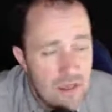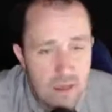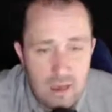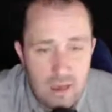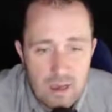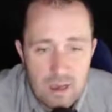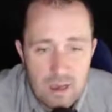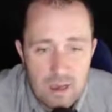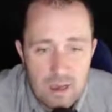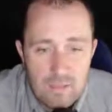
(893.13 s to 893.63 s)

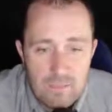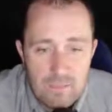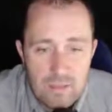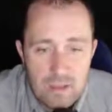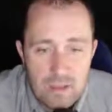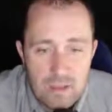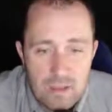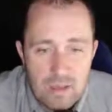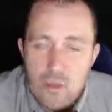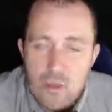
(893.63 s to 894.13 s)
Um,
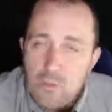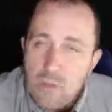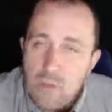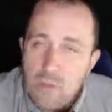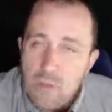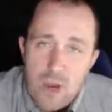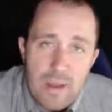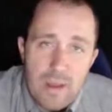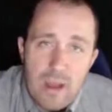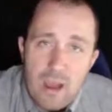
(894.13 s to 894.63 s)
you
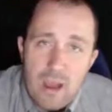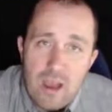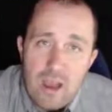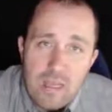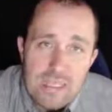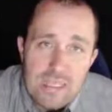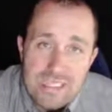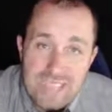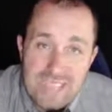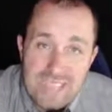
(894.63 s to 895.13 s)
may or may not
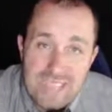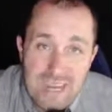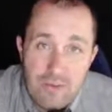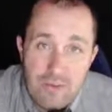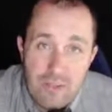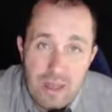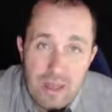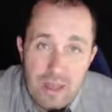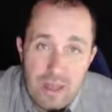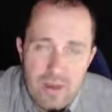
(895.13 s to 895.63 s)
get cited
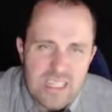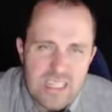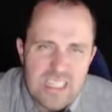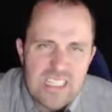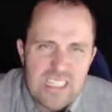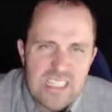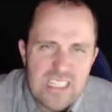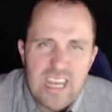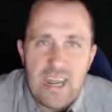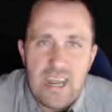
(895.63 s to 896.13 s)
for that. When I say
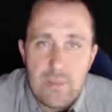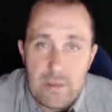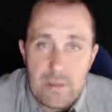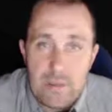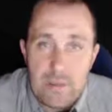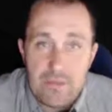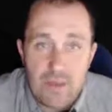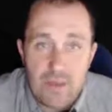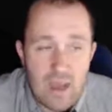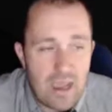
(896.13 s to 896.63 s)
cited, I
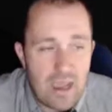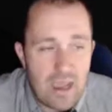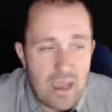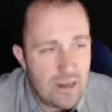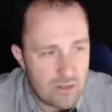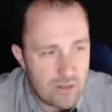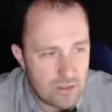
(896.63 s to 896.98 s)
mean fined.